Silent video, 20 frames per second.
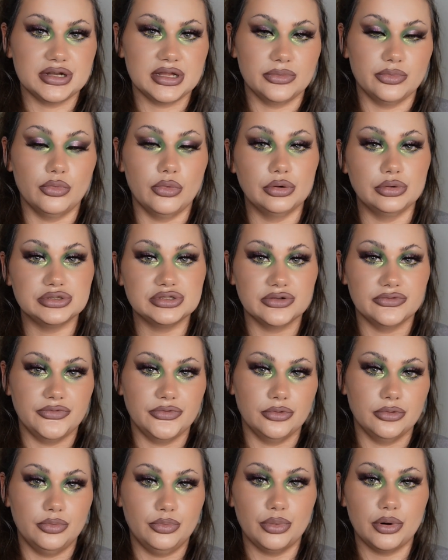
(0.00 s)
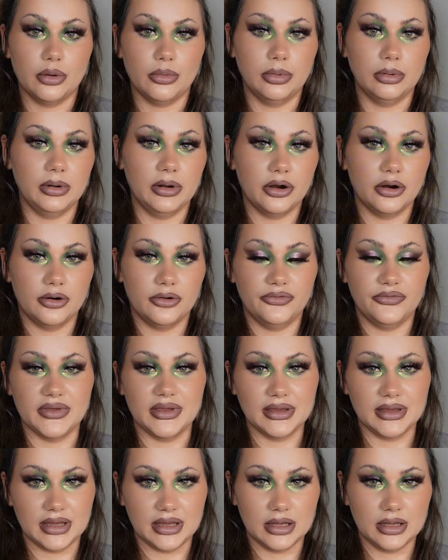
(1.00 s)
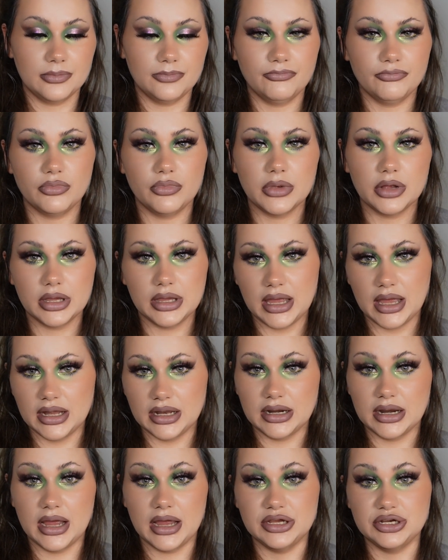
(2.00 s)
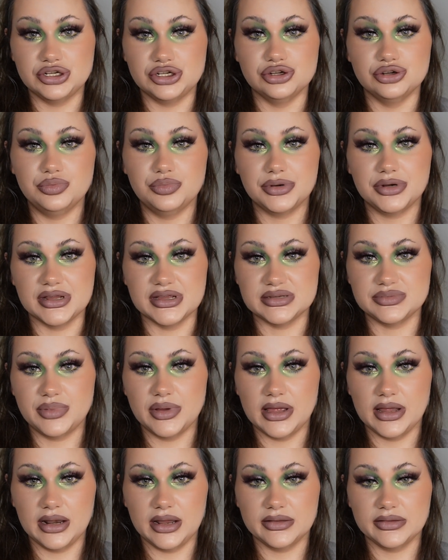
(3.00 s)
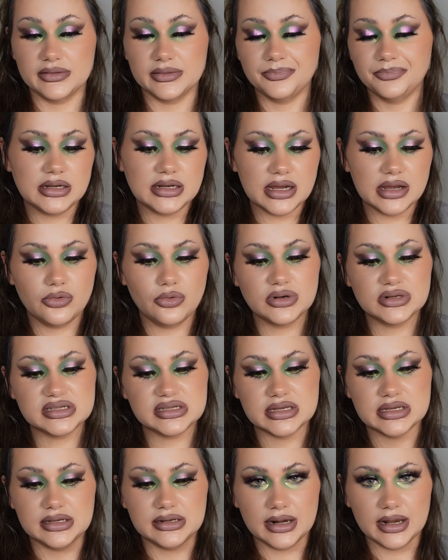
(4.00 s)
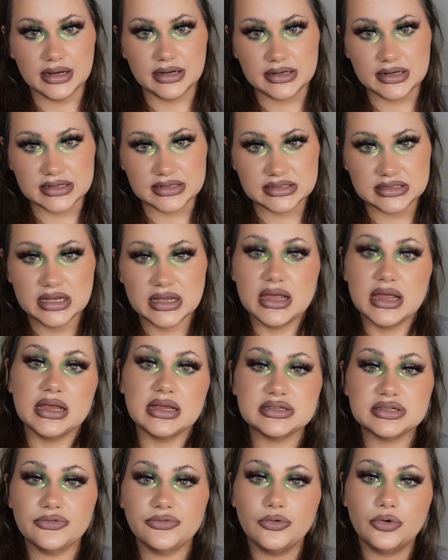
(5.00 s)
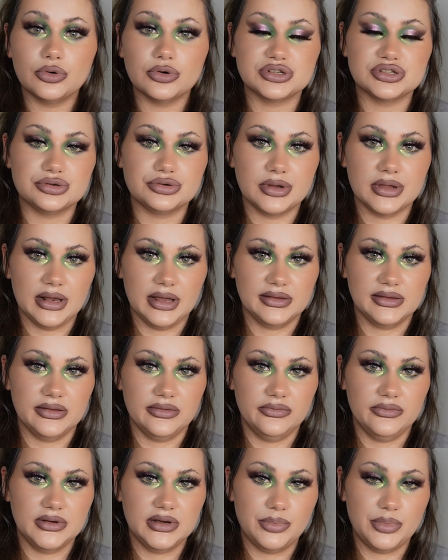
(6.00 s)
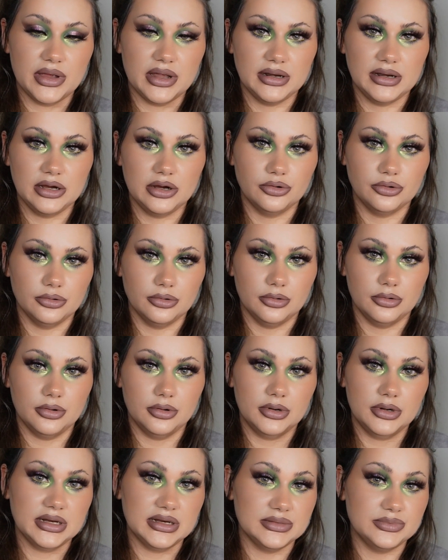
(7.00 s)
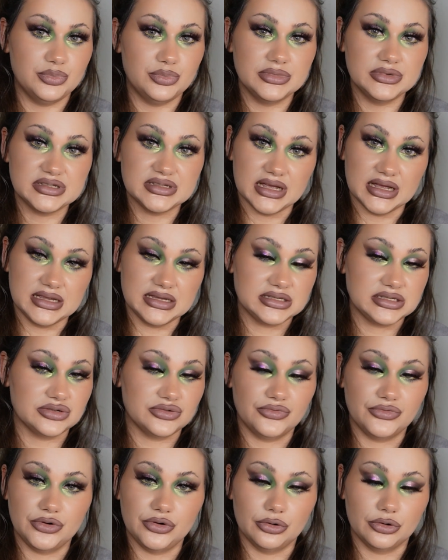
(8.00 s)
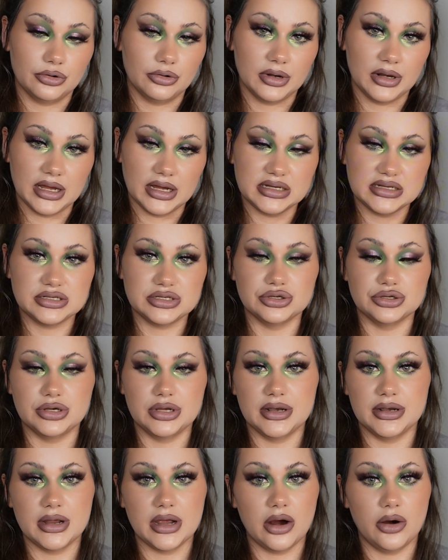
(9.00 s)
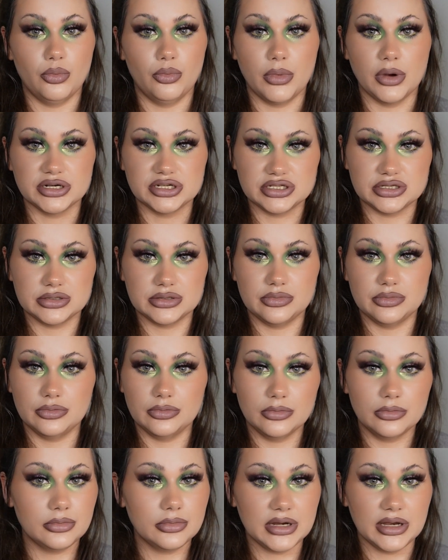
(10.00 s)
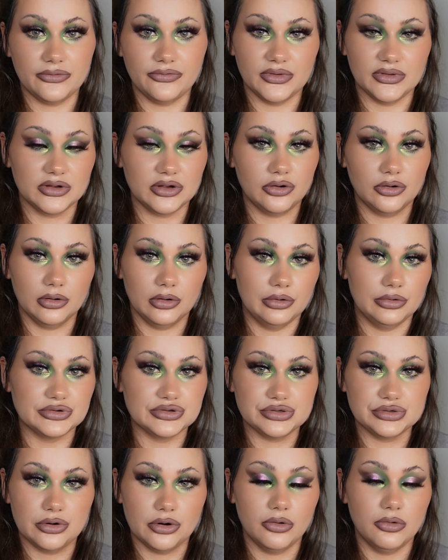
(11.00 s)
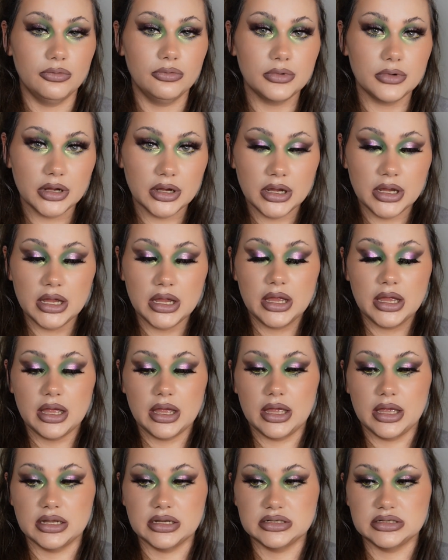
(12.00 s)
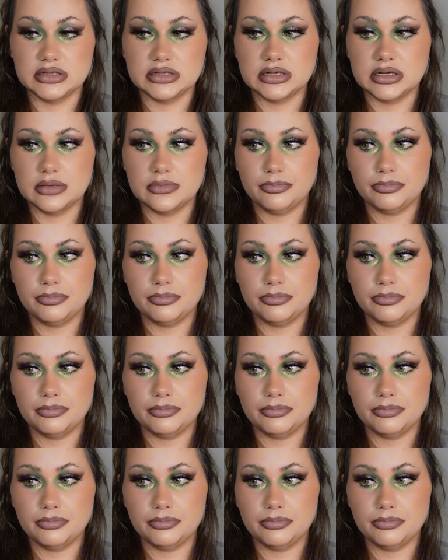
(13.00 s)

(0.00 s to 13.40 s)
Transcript: that most of you probably are thinking: can I dupe this palette? And I will say it like this: it's of course relative depending on the size of your collection and how much different colors you own, and